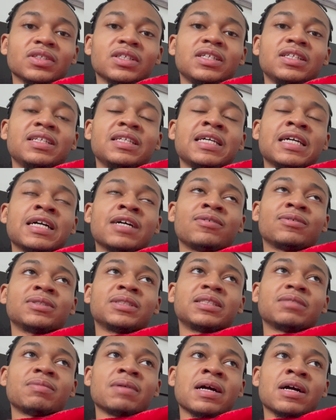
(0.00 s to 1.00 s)
Now
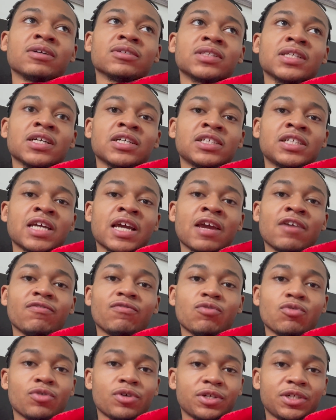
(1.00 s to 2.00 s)
it's about thirty-eight,
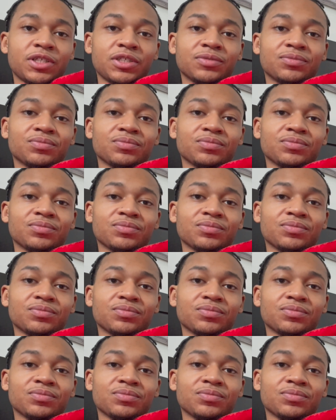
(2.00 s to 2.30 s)
forty.